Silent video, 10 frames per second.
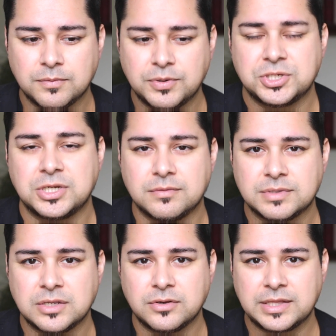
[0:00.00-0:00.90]
push him.
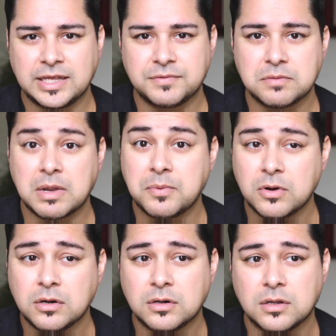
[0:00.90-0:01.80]
So I think I've done my
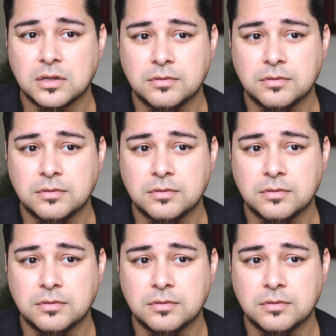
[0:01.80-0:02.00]
part.